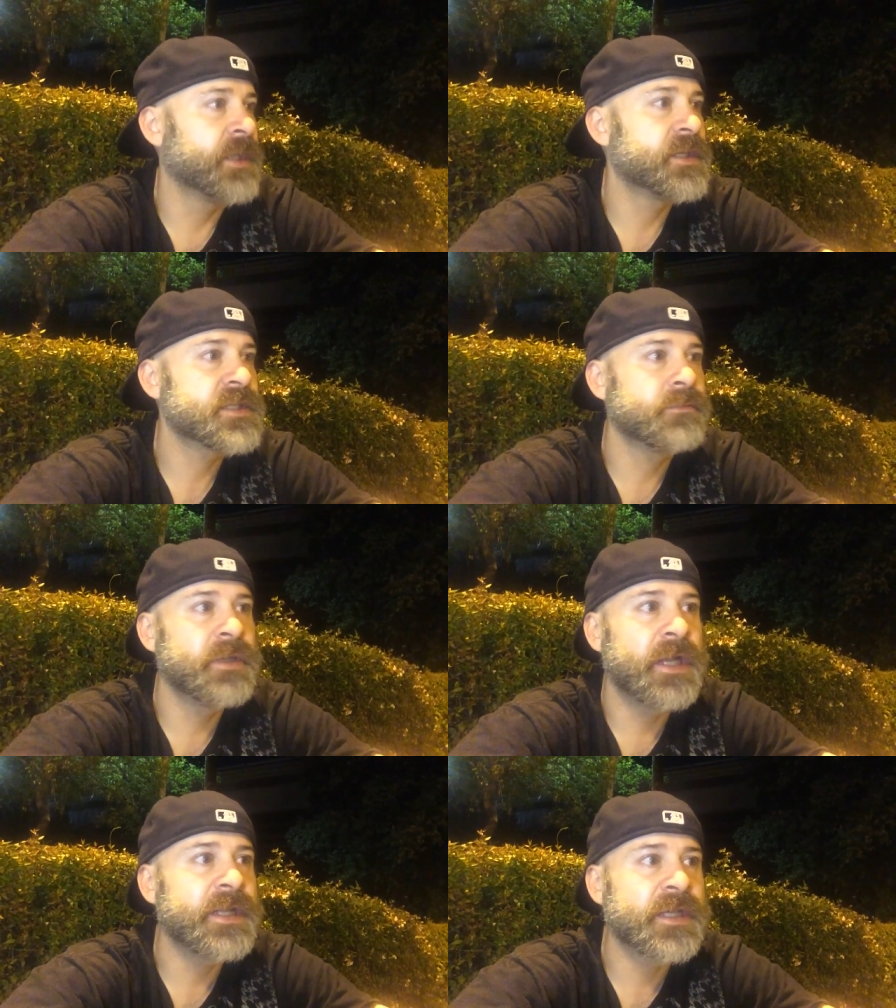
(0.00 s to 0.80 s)
It doesn't
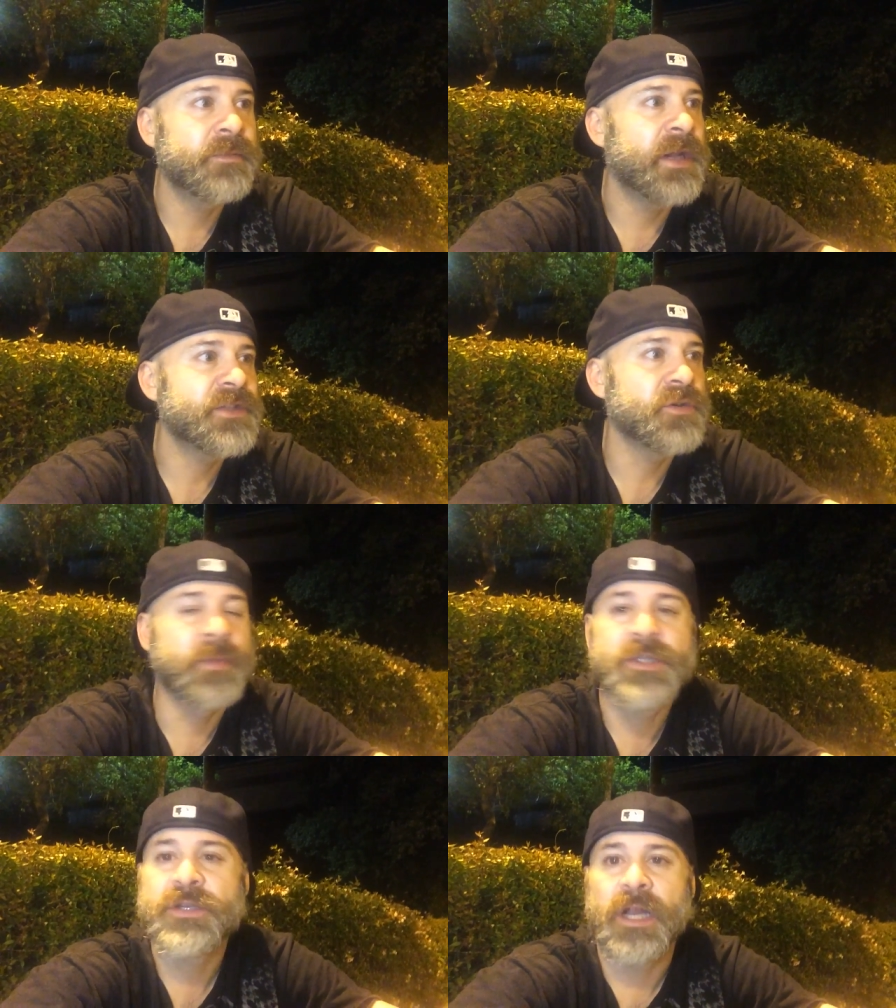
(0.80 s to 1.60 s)
mean anything about you.
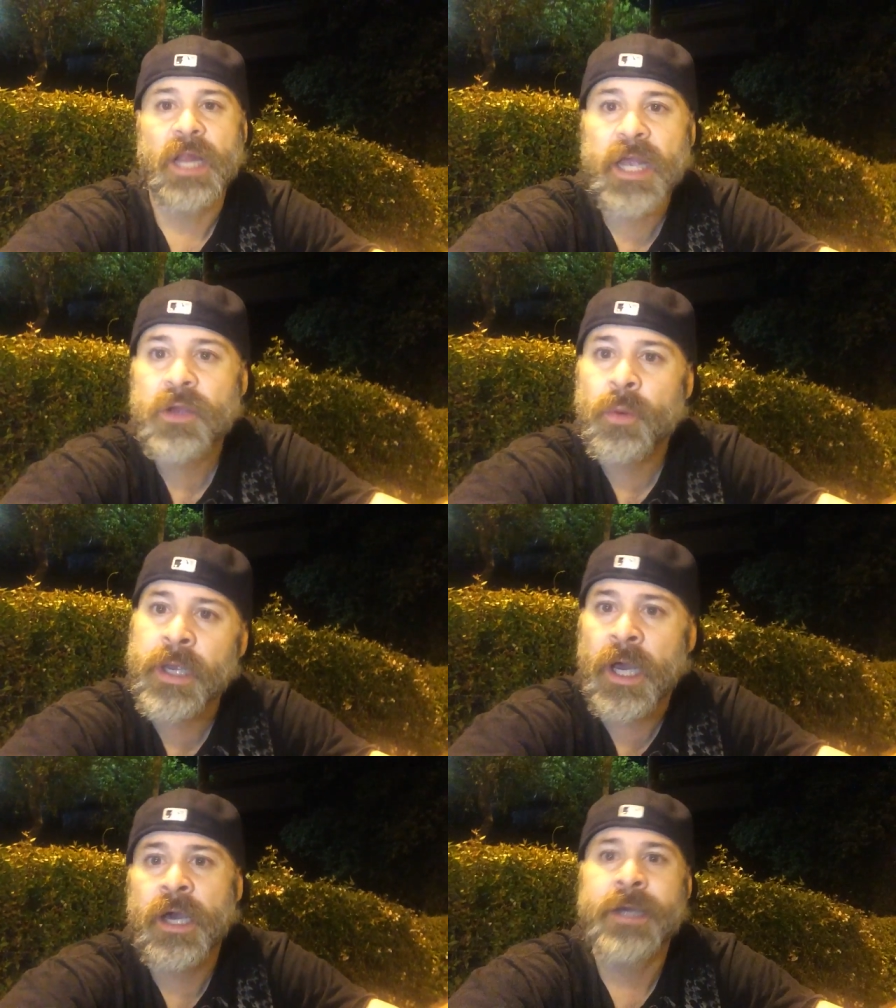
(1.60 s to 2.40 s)
It means you have a lot
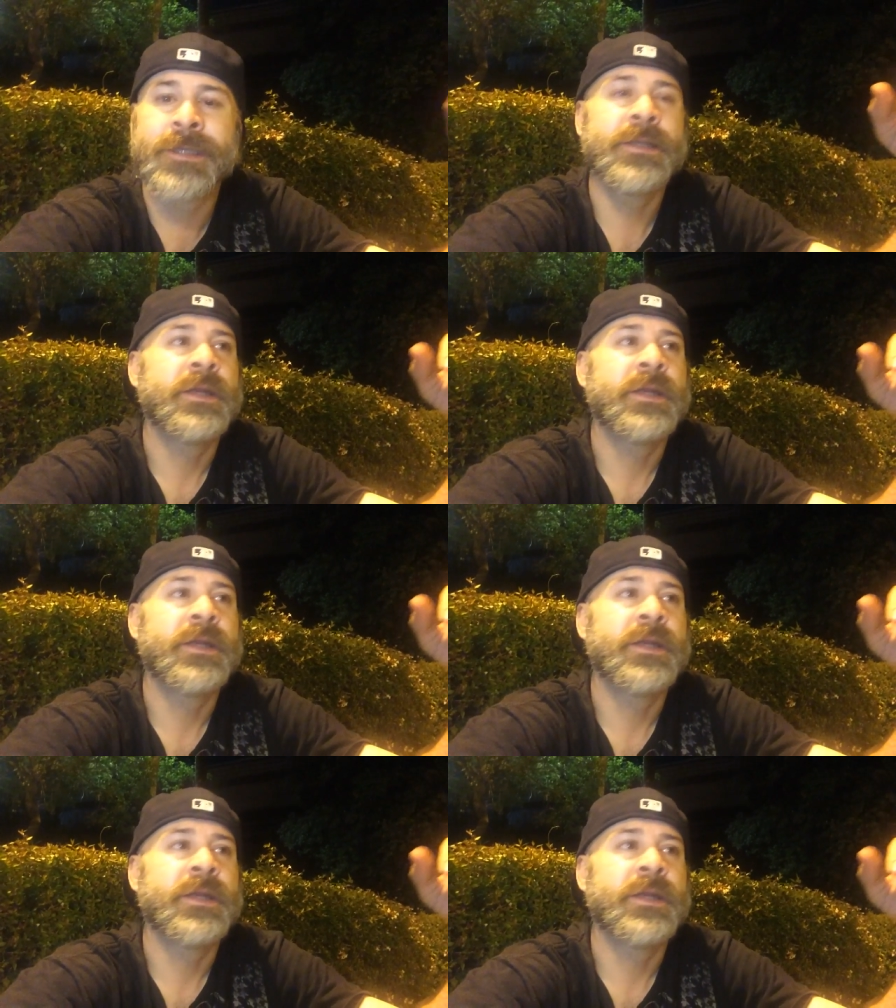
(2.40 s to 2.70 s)
going on.